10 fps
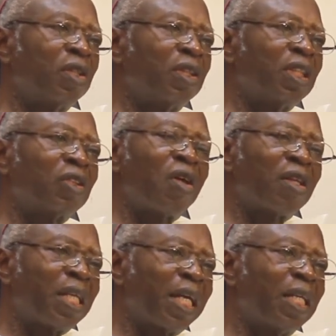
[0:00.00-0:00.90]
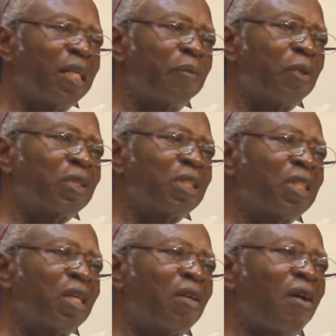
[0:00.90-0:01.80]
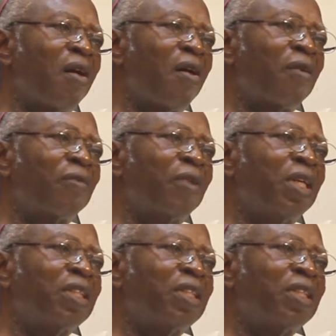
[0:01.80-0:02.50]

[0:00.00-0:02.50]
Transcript: She is not taking the position of